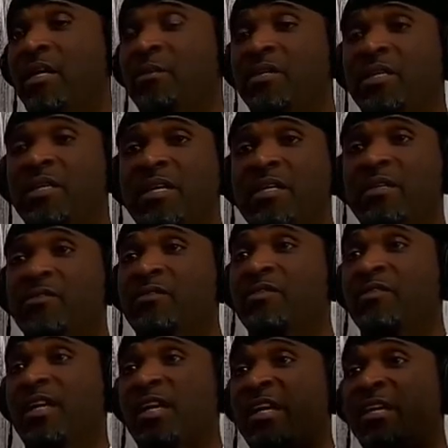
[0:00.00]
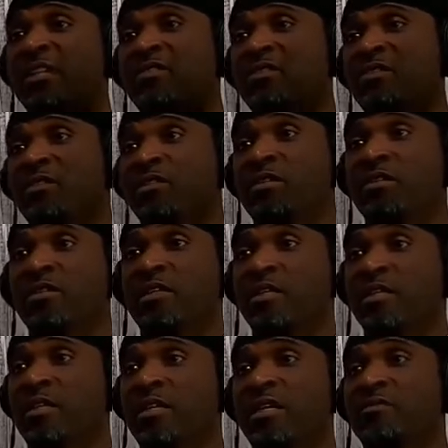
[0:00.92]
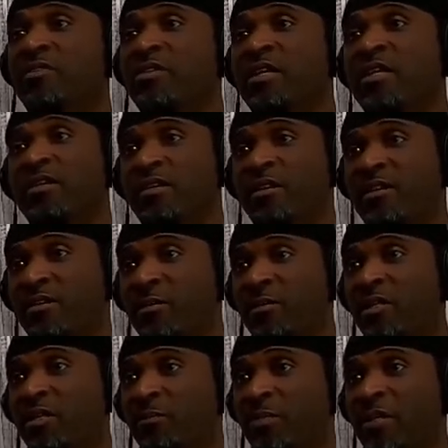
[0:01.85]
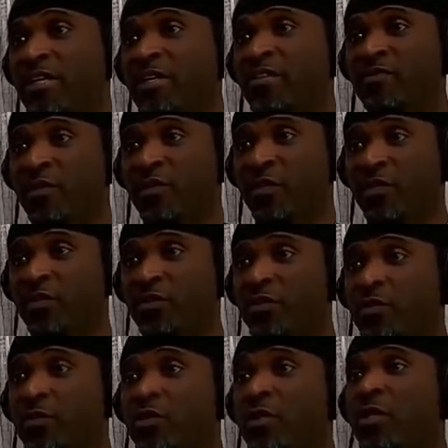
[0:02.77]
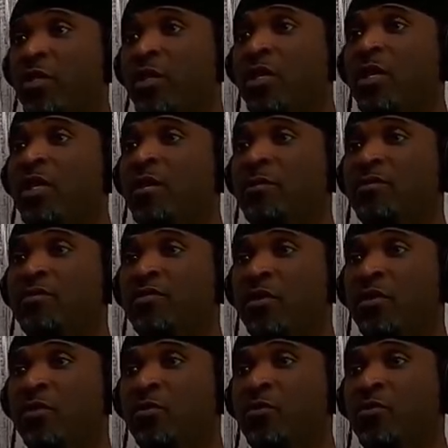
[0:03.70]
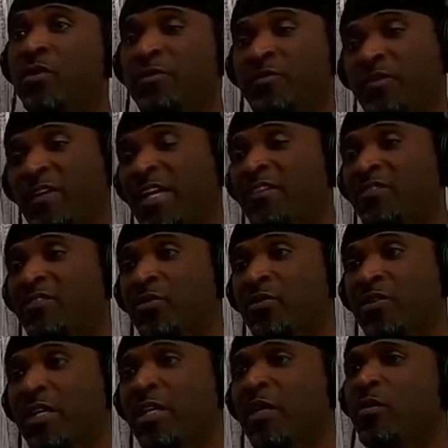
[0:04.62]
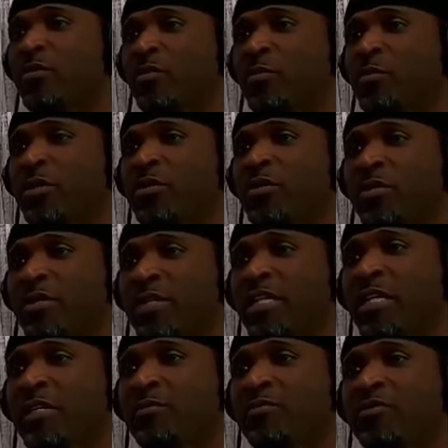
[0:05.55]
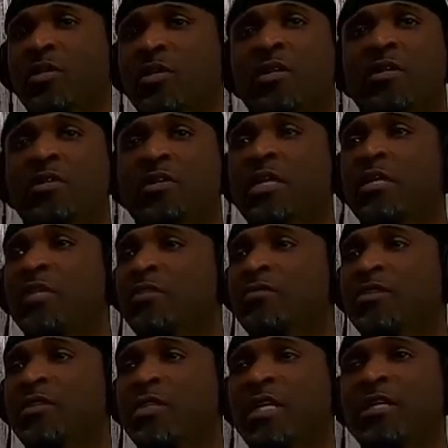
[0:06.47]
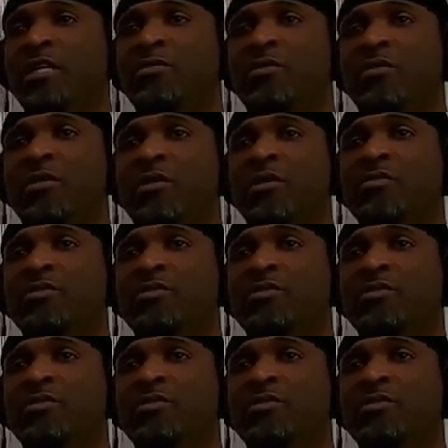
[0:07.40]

I mean, like the fans and and, and every and, and the players voted too. Right. And so what fans do, they go with familiar names. Yeah. They look for names. Oh,